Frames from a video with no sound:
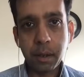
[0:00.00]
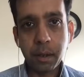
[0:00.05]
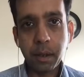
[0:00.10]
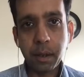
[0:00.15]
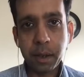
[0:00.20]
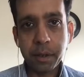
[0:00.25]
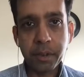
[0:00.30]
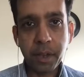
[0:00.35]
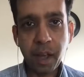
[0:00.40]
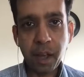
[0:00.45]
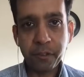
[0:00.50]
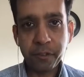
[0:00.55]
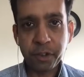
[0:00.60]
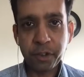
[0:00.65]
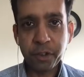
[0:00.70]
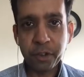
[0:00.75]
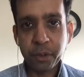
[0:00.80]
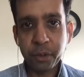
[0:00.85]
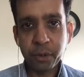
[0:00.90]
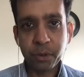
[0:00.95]
in the
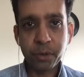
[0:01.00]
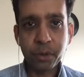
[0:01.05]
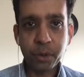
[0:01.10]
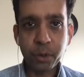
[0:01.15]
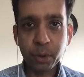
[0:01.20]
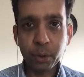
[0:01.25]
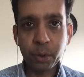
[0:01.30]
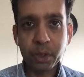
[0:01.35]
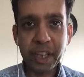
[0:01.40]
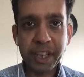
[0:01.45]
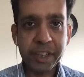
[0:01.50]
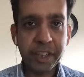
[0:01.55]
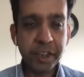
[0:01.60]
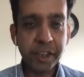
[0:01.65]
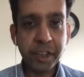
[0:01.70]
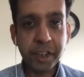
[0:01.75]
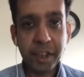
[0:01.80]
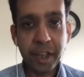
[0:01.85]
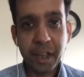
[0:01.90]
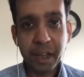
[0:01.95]
afternoon to late in
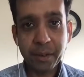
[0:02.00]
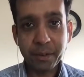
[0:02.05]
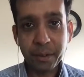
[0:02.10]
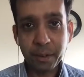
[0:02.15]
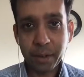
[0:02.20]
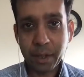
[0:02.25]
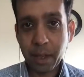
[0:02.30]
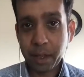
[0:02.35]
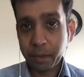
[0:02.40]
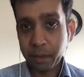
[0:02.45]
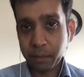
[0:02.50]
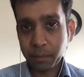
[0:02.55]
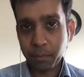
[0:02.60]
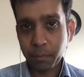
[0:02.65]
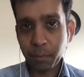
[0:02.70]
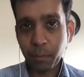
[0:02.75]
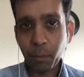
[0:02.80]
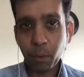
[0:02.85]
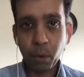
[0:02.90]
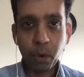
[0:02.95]
the day, so that
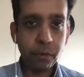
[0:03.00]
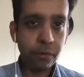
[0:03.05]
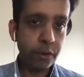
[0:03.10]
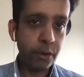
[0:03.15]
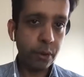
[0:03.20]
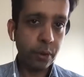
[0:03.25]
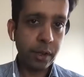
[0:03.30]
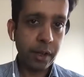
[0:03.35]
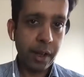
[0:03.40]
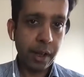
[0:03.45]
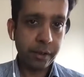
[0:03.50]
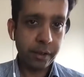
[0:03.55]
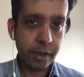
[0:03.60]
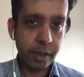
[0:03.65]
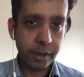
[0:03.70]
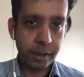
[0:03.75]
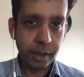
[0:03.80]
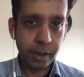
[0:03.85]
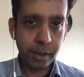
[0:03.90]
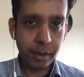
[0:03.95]
more of you can actually
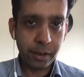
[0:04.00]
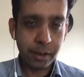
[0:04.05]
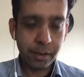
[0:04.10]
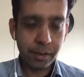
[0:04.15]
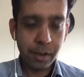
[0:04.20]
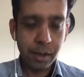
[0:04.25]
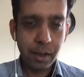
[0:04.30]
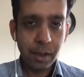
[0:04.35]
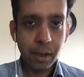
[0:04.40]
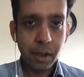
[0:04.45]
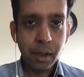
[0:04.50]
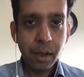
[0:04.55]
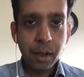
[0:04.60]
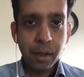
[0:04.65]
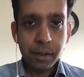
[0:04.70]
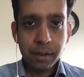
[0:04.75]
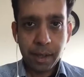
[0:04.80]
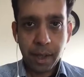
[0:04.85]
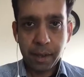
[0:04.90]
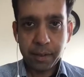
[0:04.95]
attend.
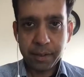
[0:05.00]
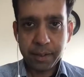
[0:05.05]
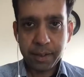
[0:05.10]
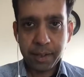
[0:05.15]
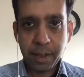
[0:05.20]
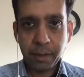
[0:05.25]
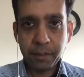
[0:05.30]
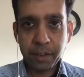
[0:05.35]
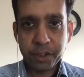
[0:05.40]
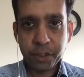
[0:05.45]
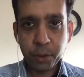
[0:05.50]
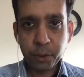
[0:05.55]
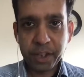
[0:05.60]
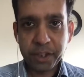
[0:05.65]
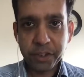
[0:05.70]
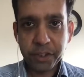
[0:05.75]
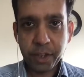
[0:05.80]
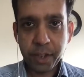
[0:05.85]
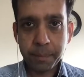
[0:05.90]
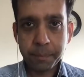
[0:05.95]
Thanks, and I will see you
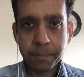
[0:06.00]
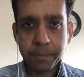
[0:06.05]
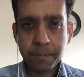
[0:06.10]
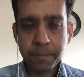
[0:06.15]
next time.